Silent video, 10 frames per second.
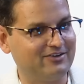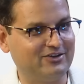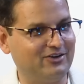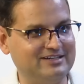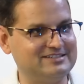
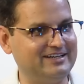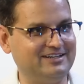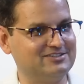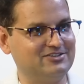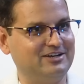You know, it, it
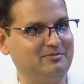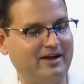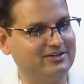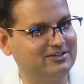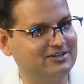doesn't really
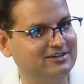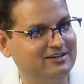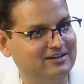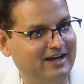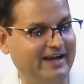matter.
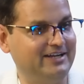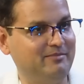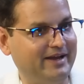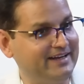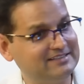And in
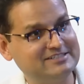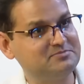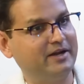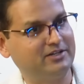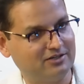many cases,
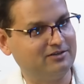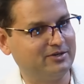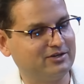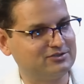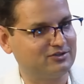it's better
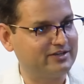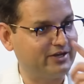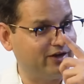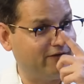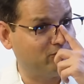because you know
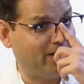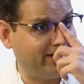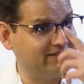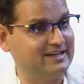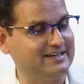then you have to
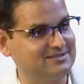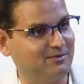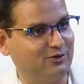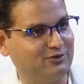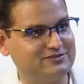manage less
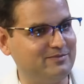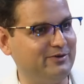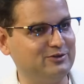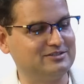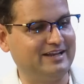amount of
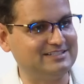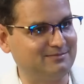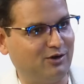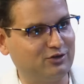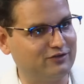CPUs, less
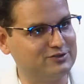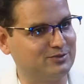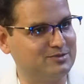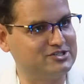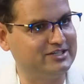amount of
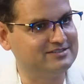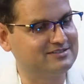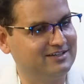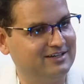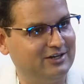virtual machines
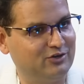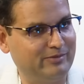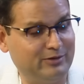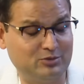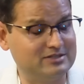
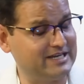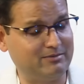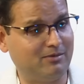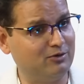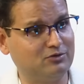will do the same
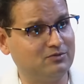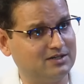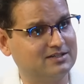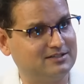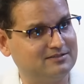amount of work.